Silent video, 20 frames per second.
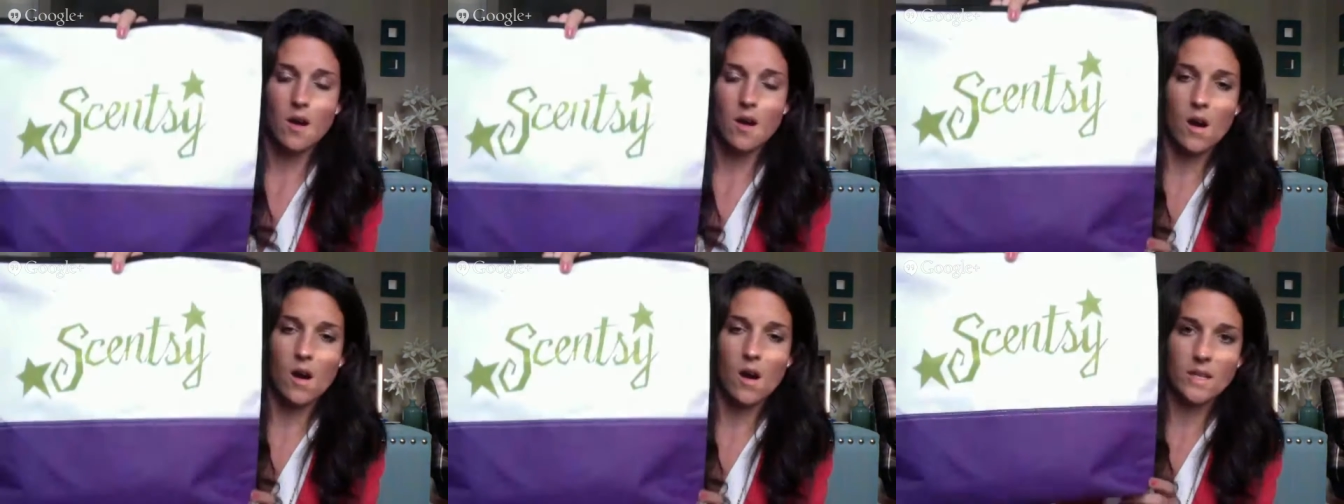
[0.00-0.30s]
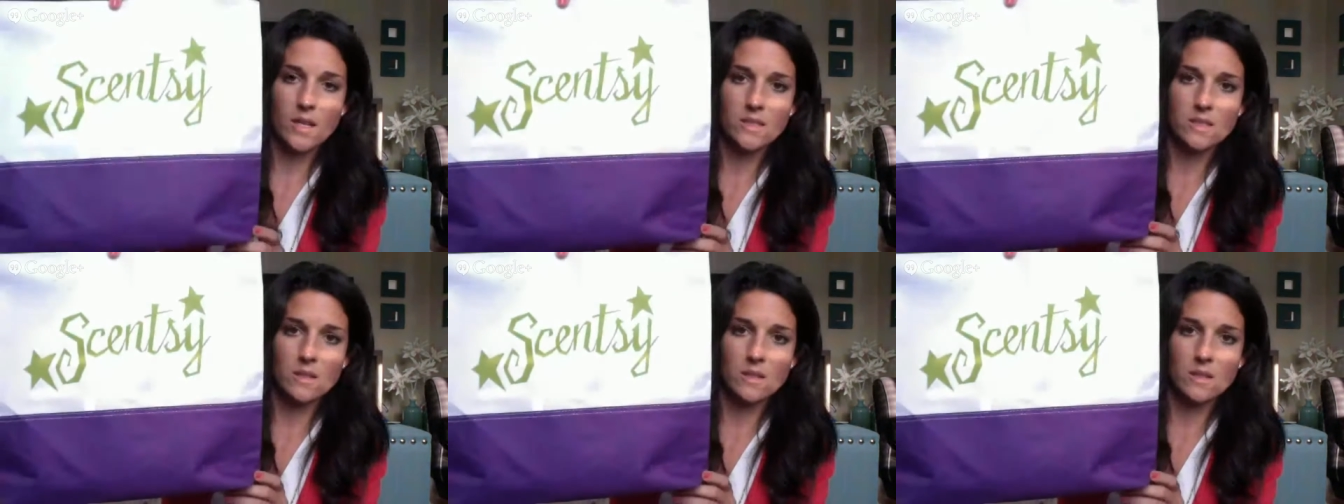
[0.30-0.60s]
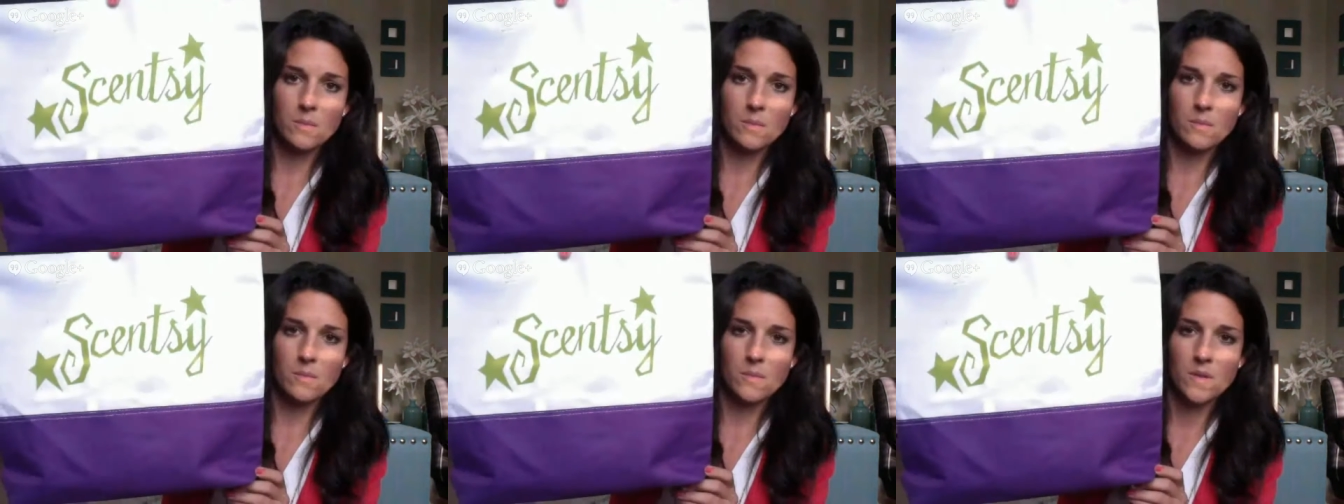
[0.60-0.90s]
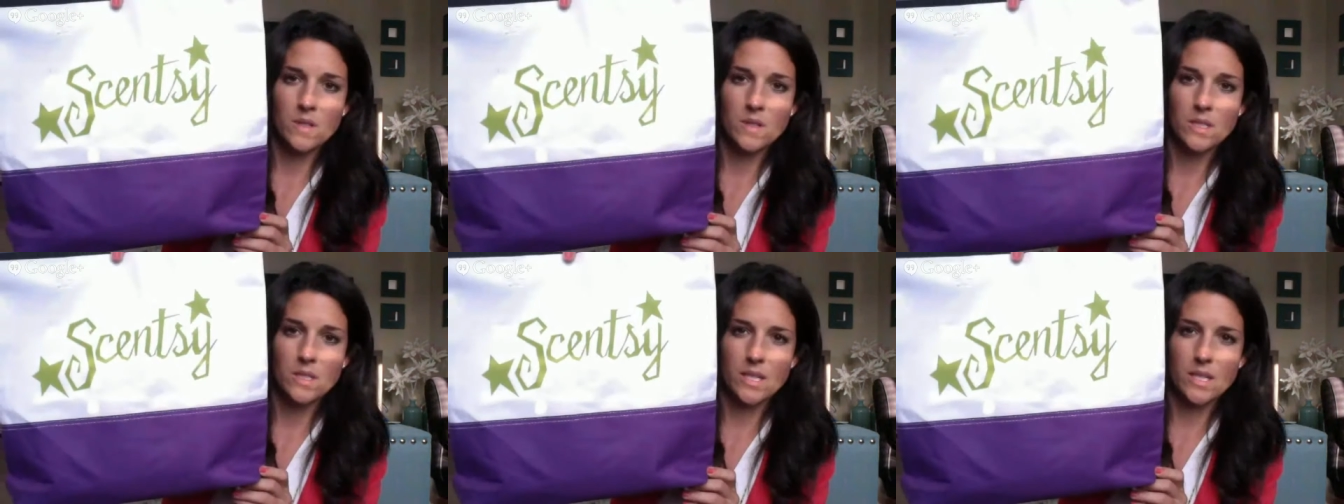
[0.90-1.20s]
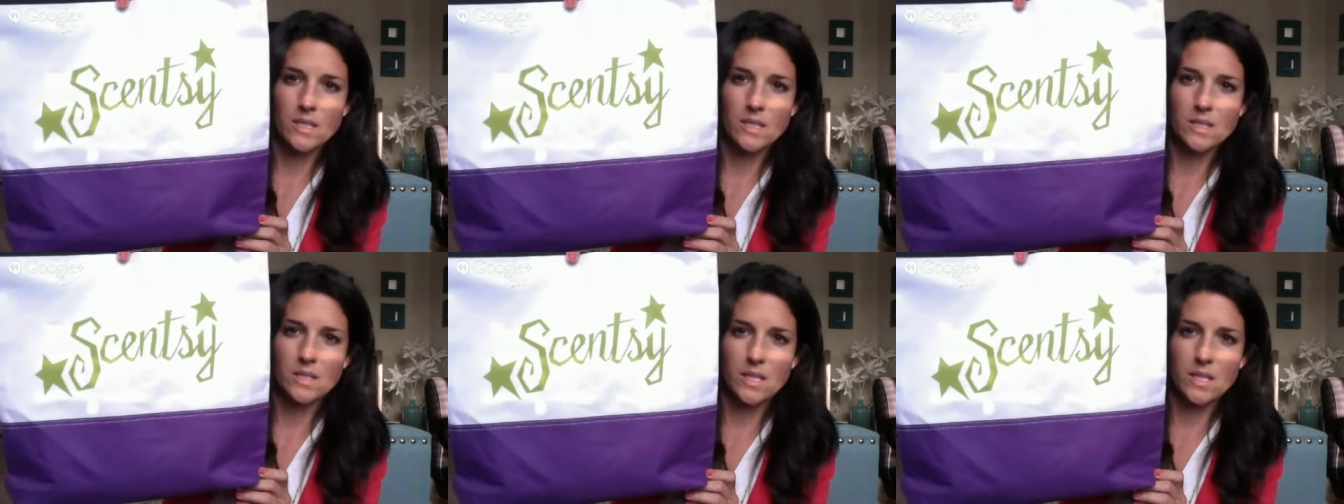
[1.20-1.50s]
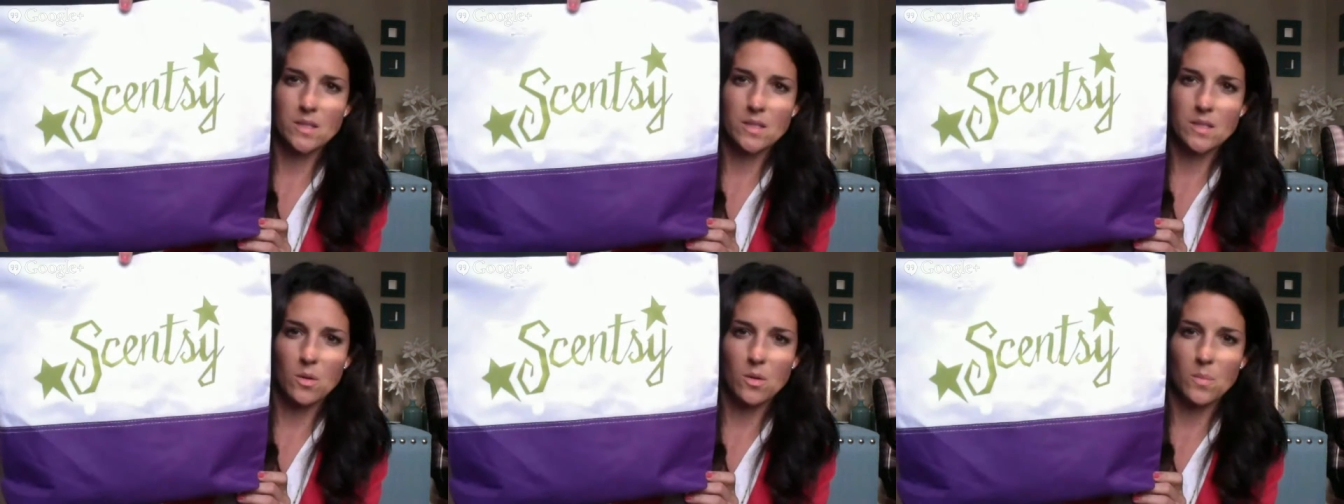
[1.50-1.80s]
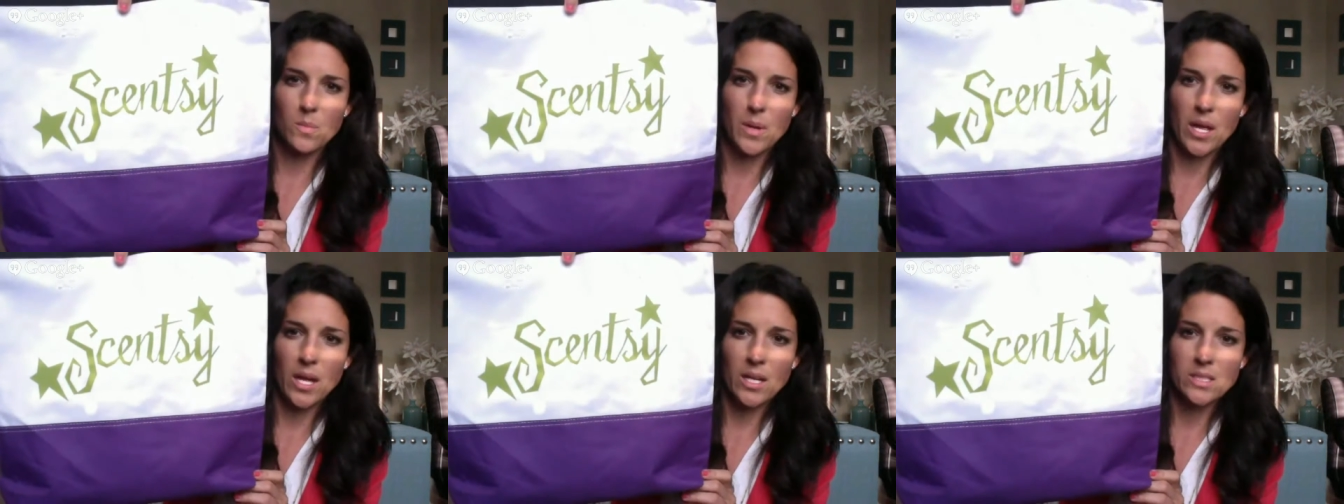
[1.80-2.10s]
awesome Scentsy tote
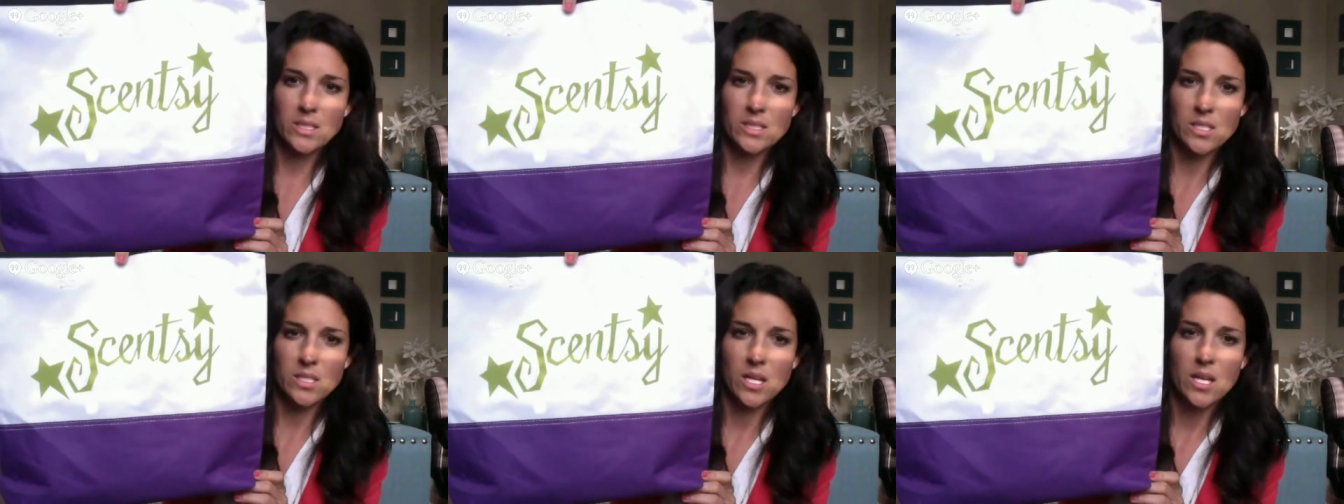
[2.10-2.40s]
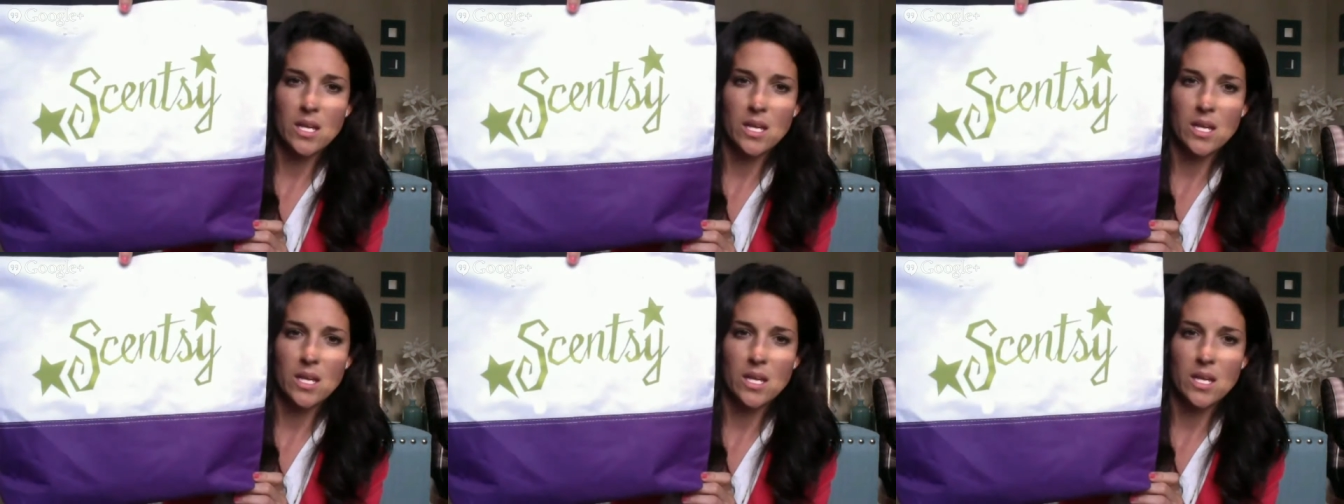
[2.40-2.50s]
bags.